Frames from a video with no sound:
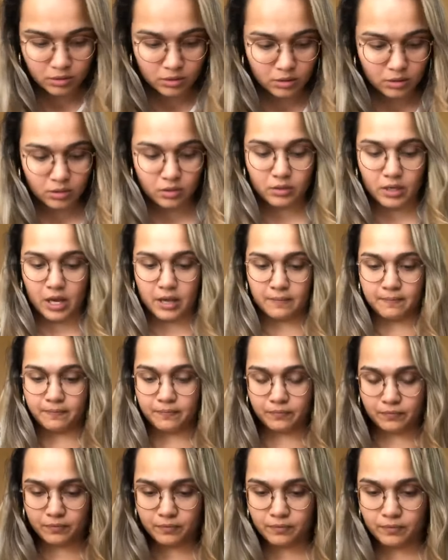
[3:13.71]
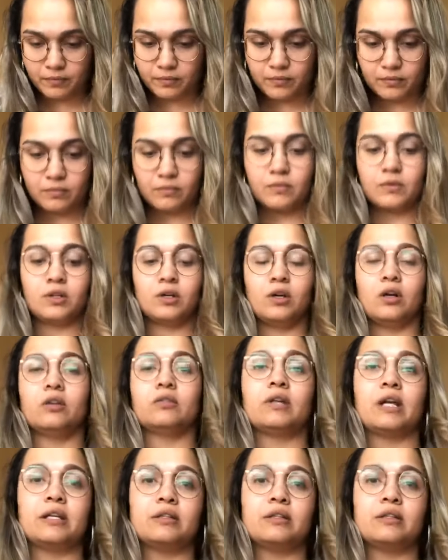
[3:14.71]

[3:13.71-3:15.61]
Okay. All right.